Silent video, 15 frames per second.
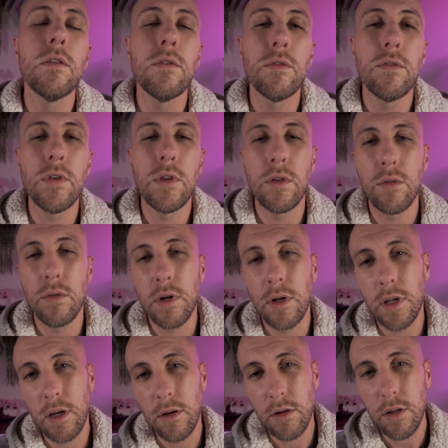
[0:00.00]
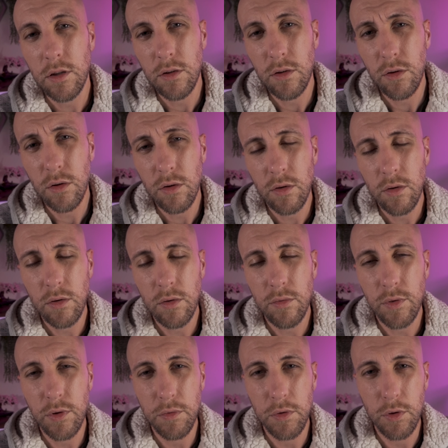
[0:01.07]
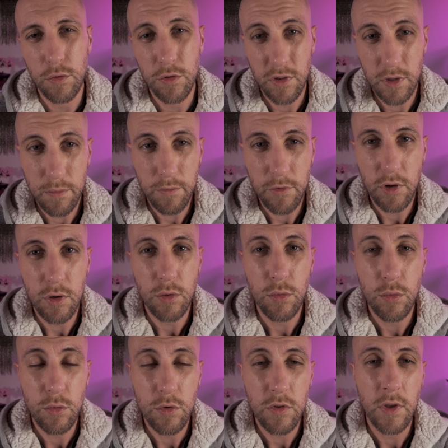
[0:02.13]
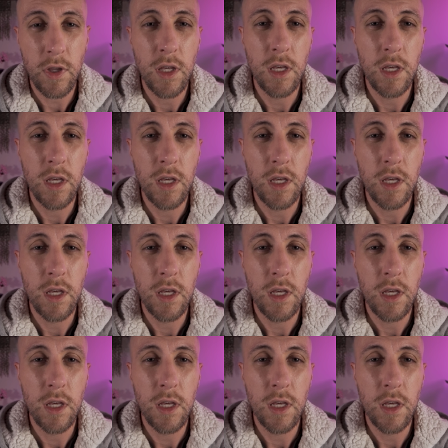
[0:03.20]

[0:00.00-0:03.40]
feel around down here, feel for those lymph nodes.